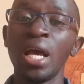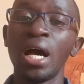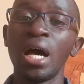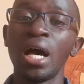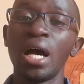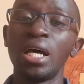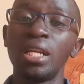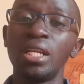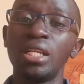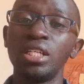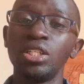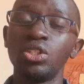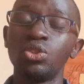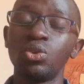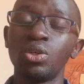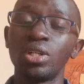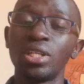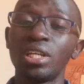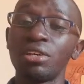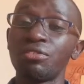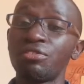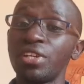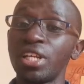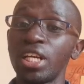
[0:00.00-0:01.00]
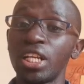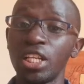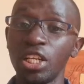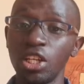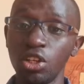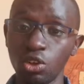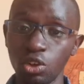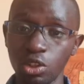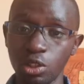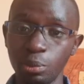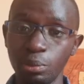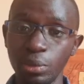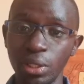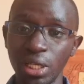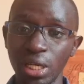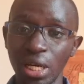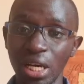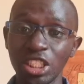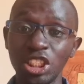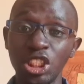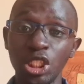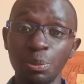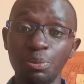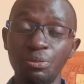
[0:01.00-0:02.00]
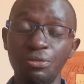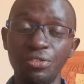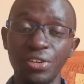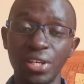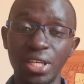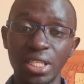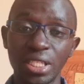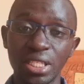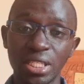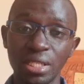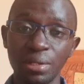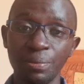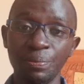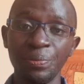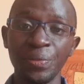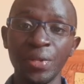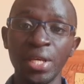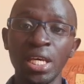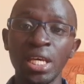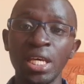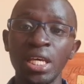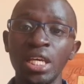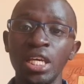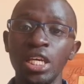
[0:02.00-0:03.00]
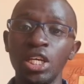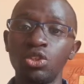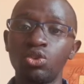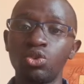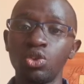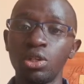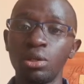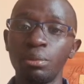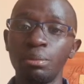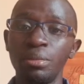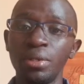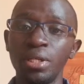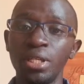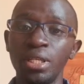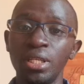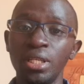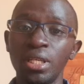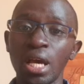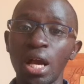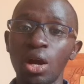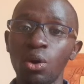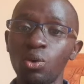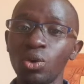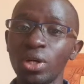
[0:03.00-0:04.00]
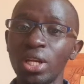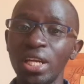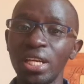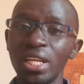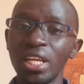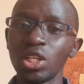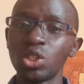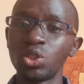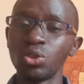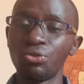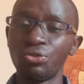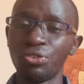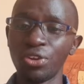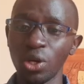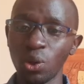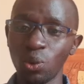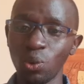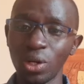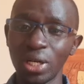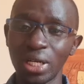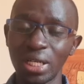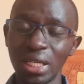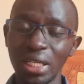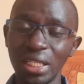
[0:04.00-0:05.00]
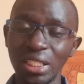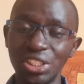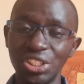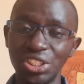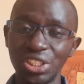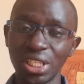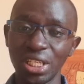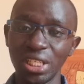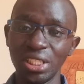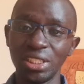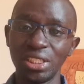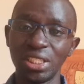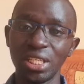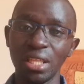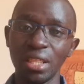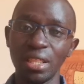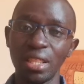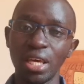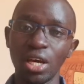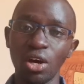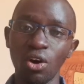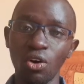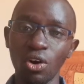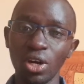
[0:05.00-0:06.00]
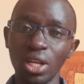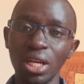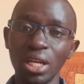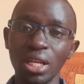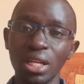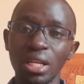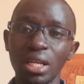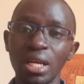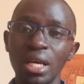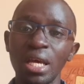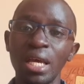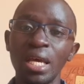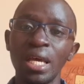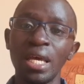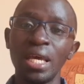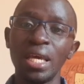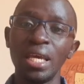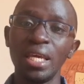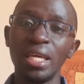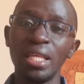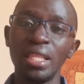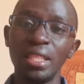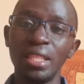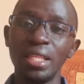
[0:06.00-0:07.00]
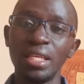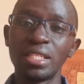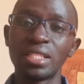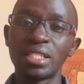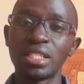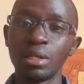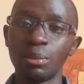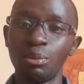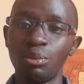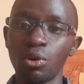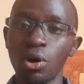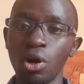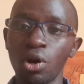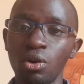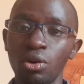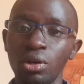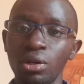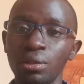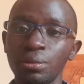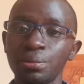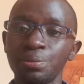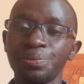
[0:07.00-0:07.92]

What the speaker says: and it will definitely not be a cheap fix. It will be a good idea to frequently change the oil in this Stepwagon.